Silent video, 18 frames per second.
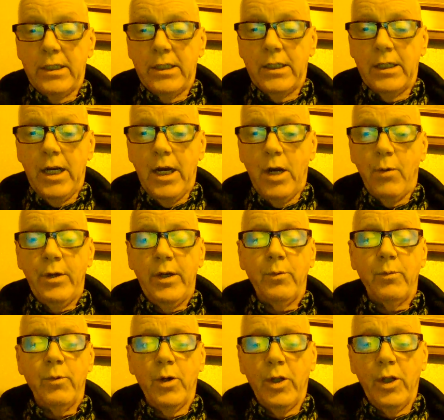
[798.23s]
Are we
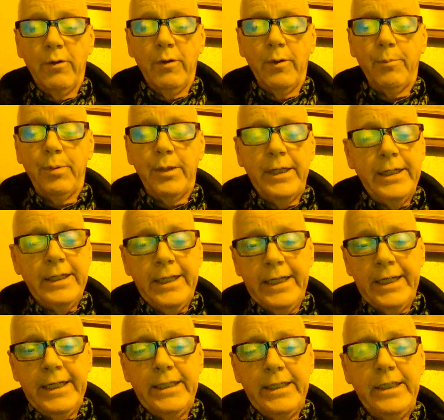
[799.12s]
going to roll over and play
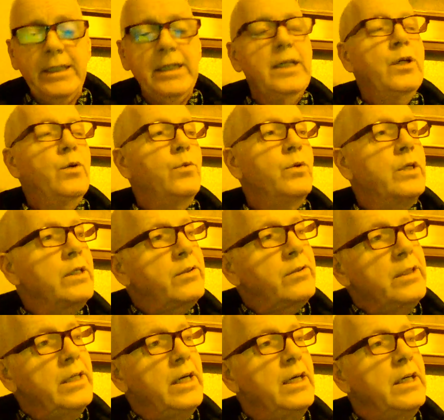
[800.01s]
dead when
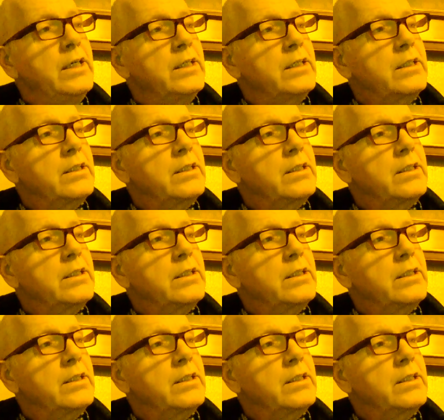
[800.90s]
it's not?